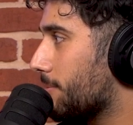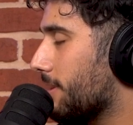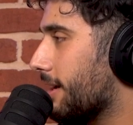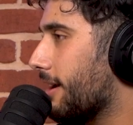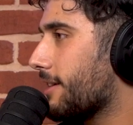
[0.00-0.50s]
you'd be
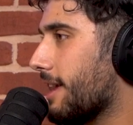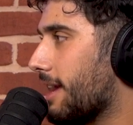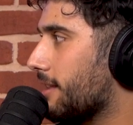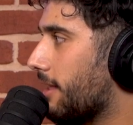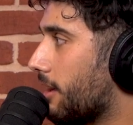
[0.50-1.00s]
like,
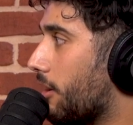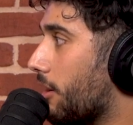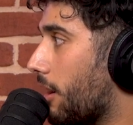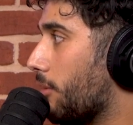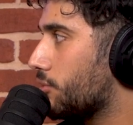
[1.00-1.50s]
okay, like
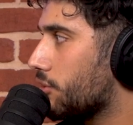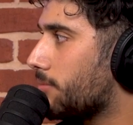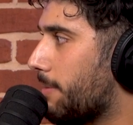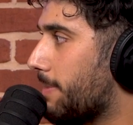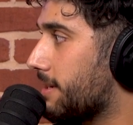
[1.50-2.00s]
I'll do
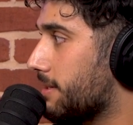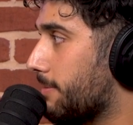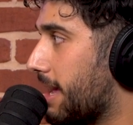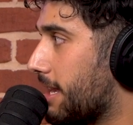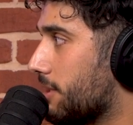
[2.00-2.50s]
my best to
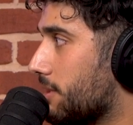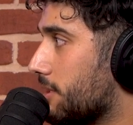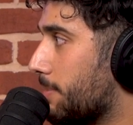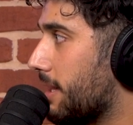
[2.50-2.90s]
manage this,